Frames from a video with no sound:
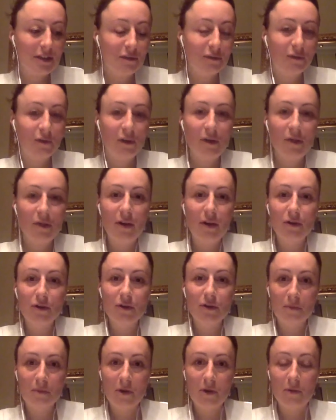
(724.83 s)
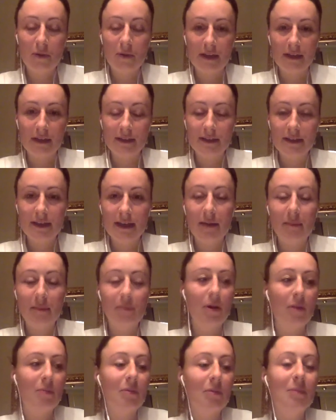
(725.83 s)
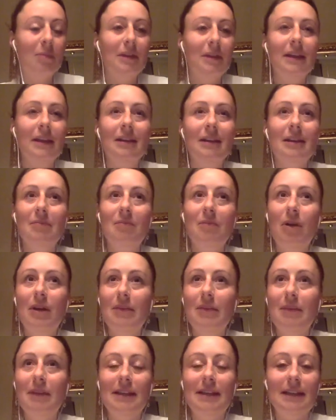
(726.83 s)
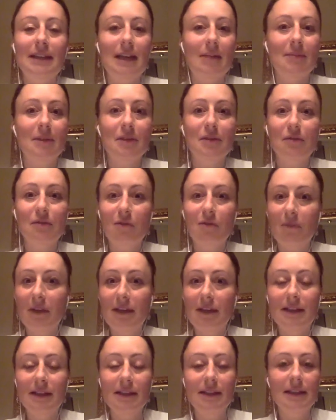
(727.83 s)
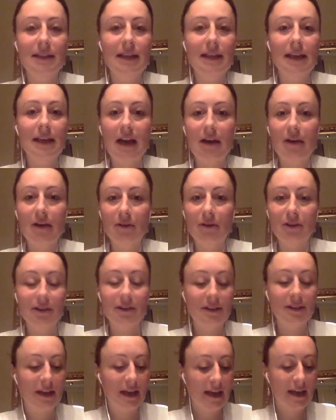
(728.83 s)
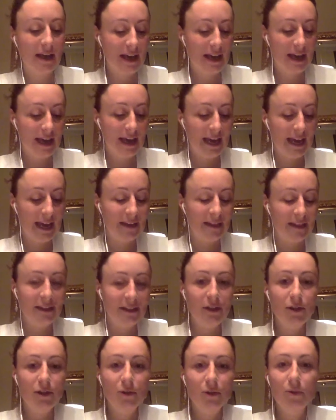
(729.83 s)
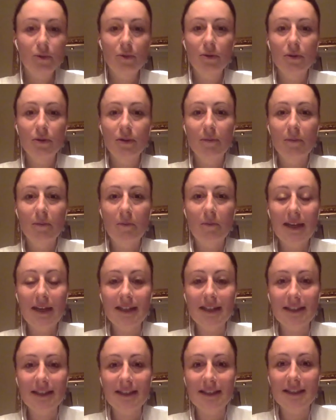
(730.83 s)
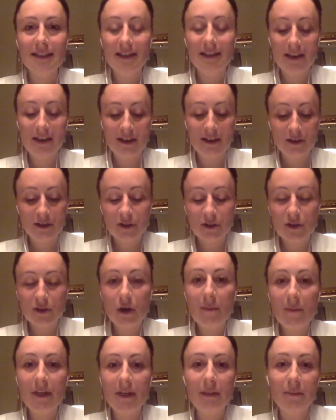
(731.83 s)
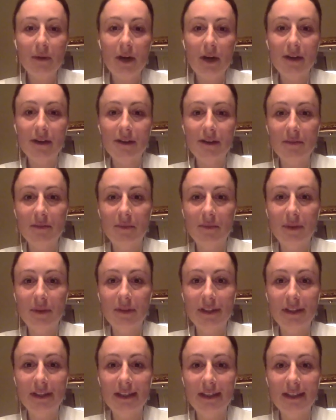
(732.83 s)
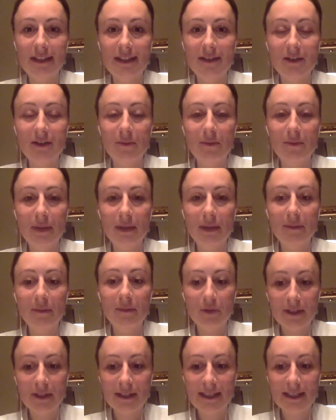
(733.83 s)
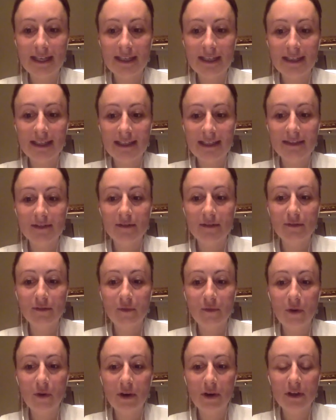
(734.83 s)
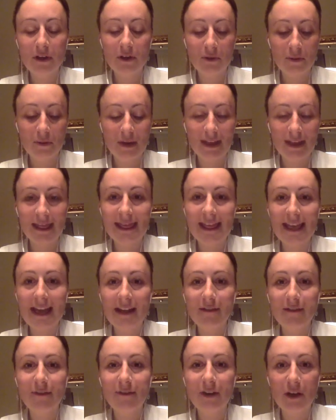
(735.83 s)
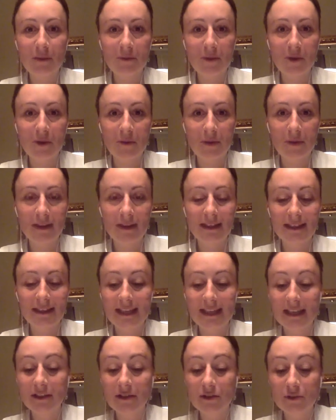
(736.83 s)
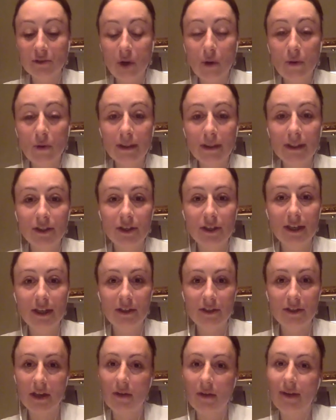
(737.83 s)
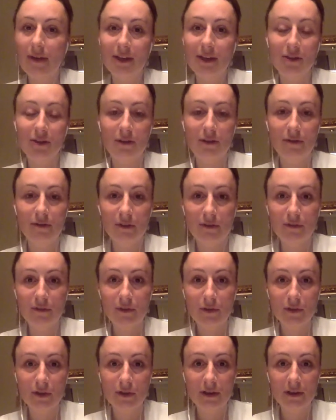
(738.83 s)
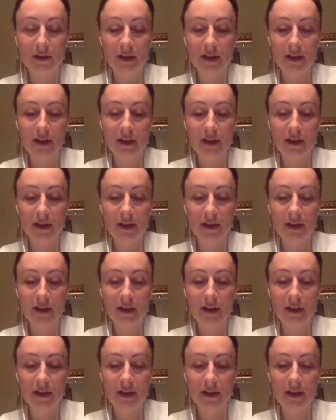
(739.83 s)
for those moments, and probably many, many times it's for minutes and hours, and you miss so many possibilities that are being presented for you in that very moment that can totally change the direction of your future.